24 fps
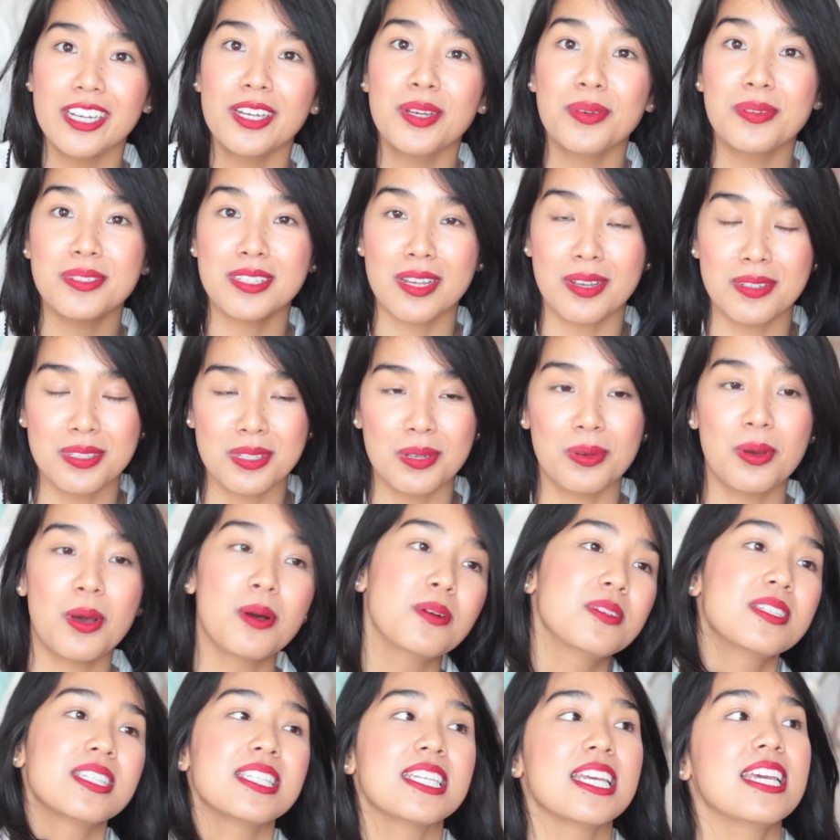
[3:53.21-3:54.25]
who was also
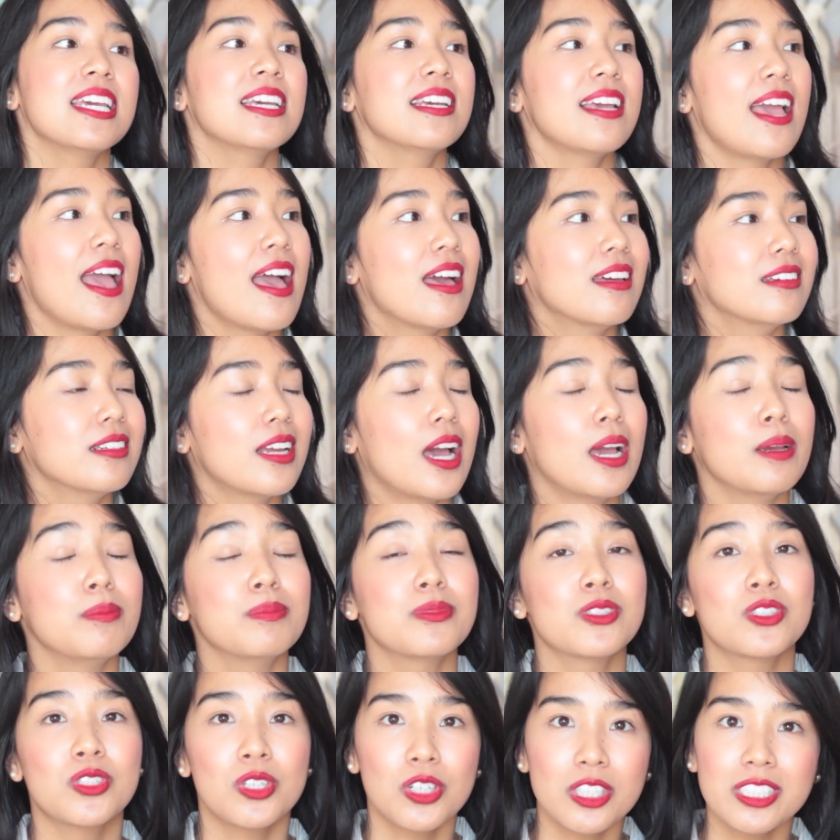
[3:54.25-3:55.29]
hosting, and I'm
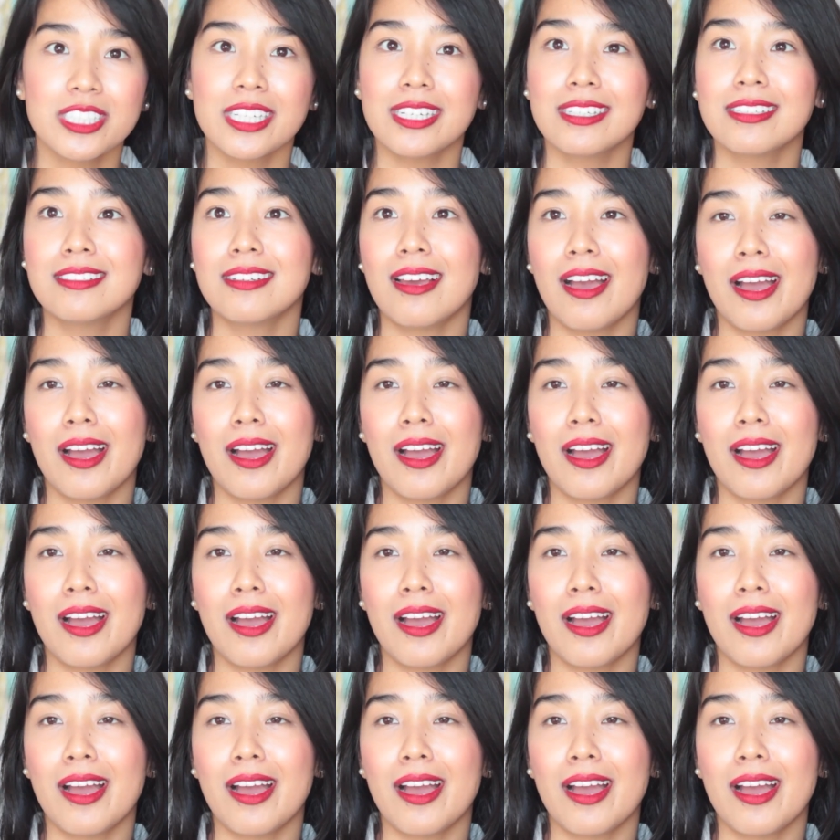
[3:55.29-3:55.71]
certain